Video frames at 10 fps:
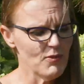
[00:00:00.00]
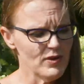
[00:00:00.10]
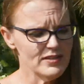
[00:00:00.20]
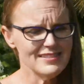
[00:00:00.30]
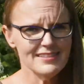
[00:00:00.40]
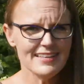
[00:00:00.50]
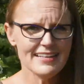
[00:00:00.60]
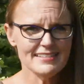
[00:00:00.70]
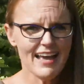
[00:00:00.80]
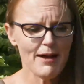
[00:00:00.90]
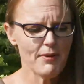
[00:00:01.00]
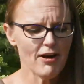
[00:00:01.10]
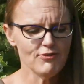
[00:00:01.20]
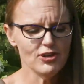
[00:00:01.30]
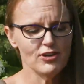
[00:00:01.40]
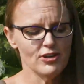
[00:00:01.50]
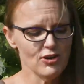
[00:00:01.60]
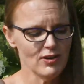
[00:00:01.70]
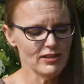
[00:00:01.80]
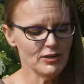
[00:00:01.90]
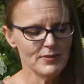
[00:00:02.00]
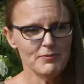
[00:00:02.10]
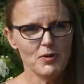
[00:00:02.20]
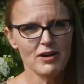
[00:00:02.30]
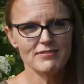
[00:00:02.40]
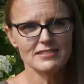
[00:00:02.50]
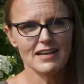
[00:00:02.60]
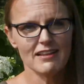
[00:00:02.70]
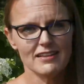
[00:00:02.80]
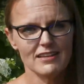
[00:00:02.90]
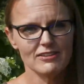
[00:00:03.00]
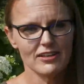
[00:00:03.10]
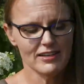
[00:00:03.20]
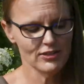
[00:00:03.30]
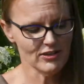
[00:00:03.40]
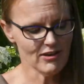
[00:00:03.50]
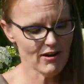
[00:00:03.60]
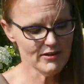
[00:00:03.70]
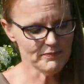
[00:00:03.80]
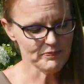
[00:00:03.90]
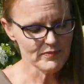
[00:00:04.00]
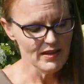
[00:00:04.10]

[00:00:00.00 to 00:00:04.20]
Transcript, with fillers: whereas the lace cap offers you a little bit more of a delicate look in your garden.